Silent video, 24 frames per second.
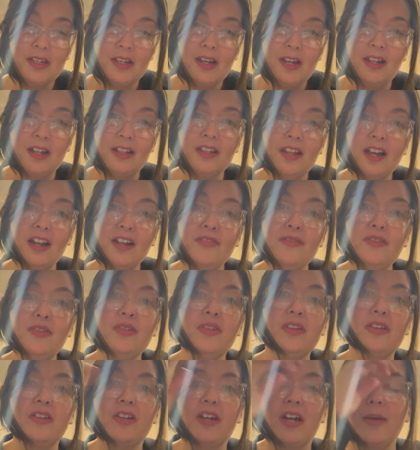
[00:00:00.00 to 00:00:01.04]
A lot of you
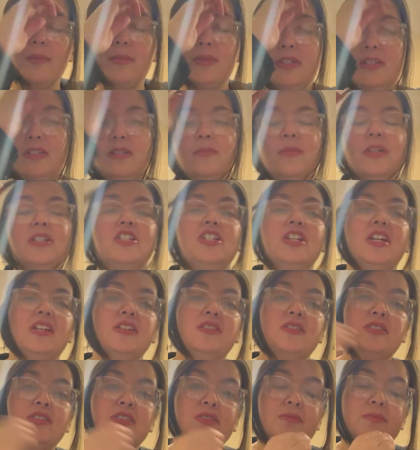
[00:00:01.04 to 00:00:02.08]
that are coming to my
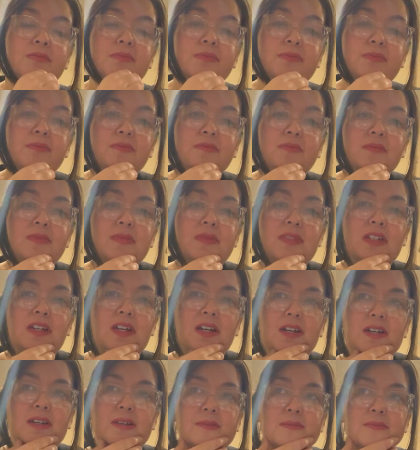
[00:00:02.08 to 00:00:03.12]
channel,
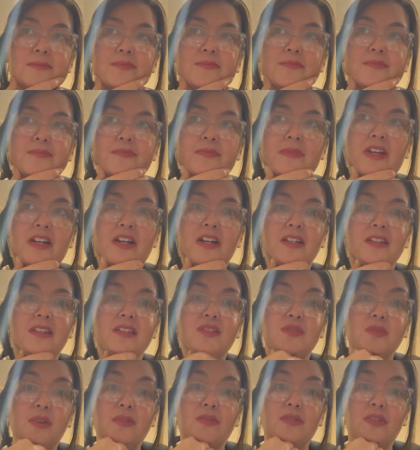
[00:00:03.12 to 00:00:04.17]
I got
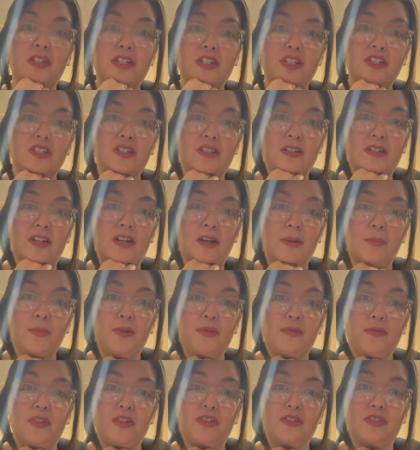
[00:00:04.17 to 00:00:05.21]
this revelation a couple
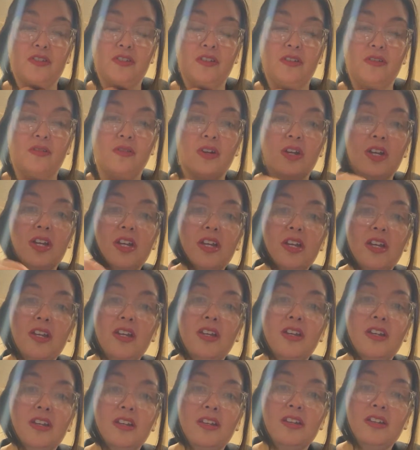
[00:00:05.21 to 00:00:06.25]
of years ago.
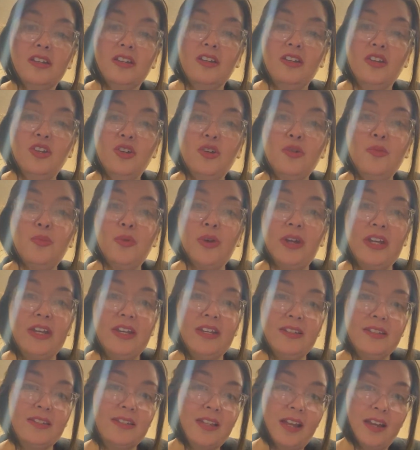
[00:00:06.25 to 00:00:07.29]
You're
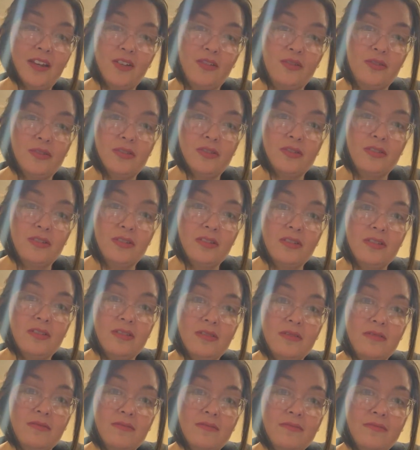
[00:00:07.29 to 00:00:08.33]
breaking cycles,
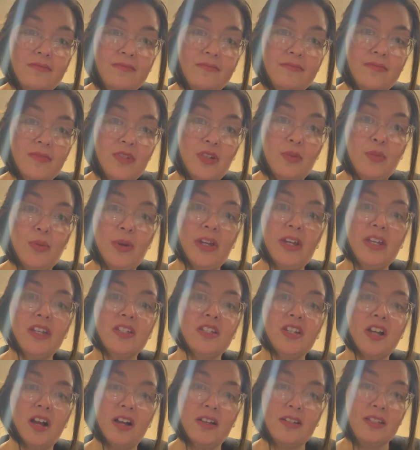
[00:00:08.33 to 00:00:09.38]
you're breaking
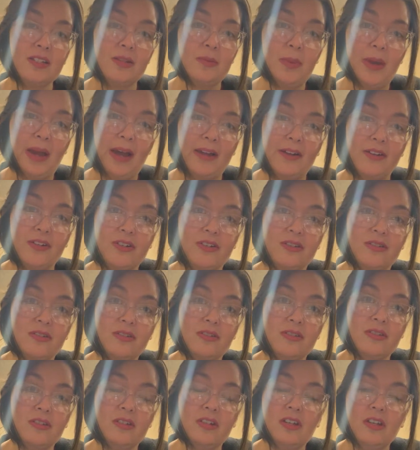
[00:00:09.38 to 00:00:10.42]
toxic
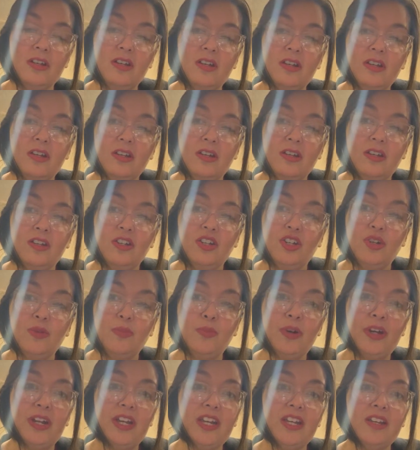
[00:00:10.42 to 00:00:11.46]
patterns, you're
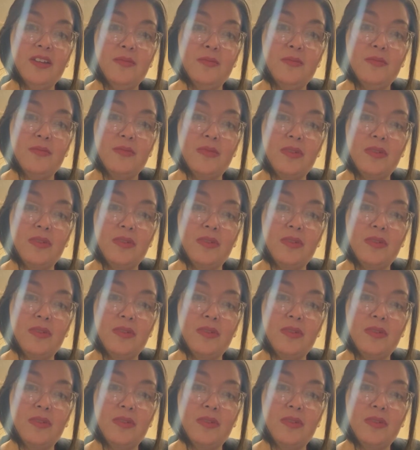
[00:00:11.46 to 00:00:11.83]
breaking